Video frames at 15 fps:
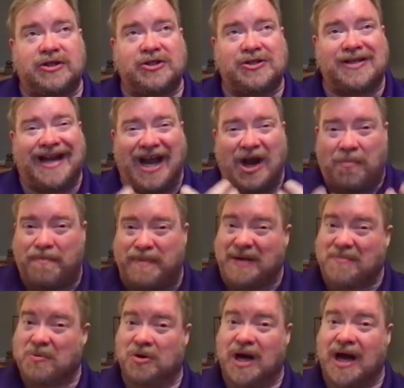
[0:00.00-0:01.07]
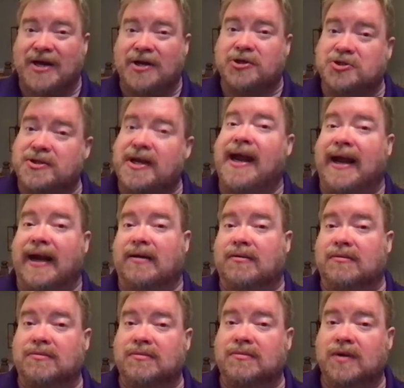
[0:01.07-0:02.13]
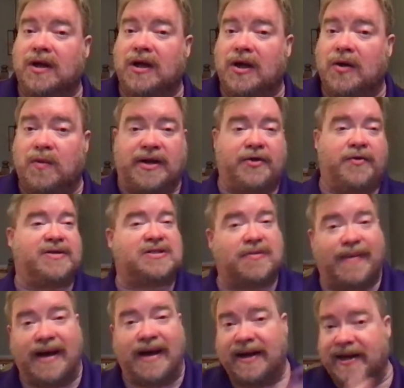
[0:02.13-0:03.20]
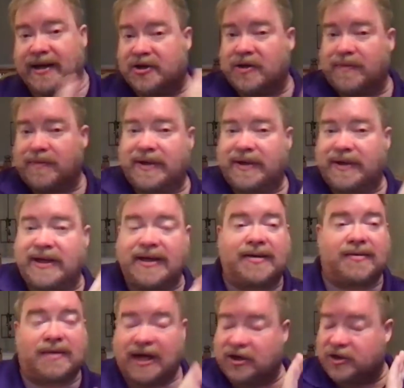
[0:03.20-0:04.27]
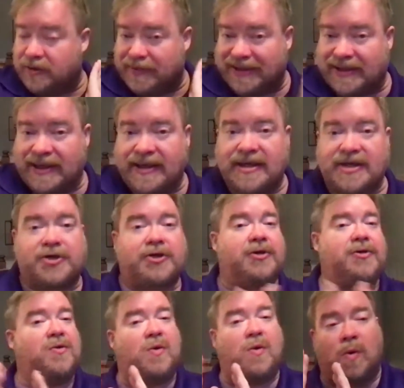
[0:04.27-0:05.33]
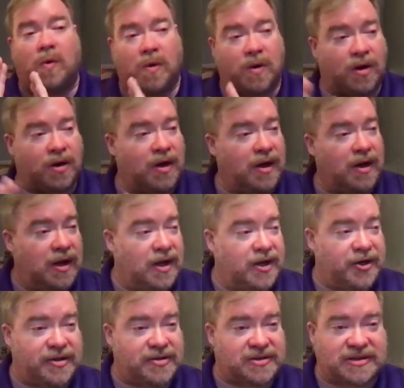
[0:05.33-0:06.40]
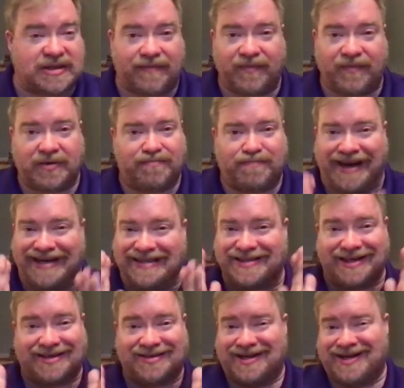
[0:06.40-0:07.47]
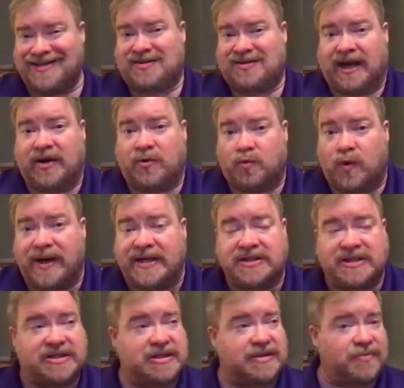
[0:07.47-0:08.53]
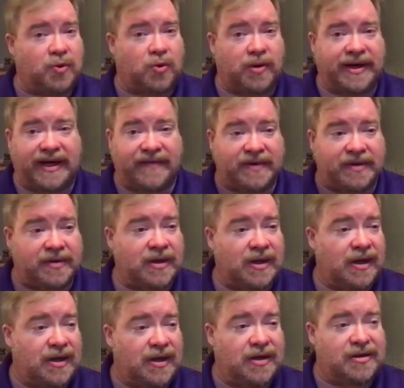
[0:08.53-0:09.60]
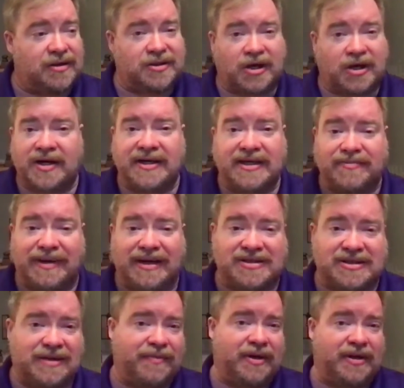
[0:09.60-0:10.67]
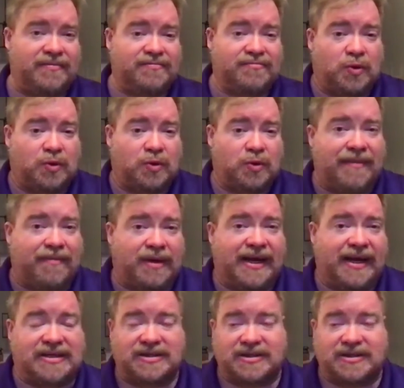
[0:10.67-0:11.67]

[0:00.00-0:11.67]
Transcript: to help people understand whether it's about an LGBT issue or just some your basic things like racism, or even talking about something more complex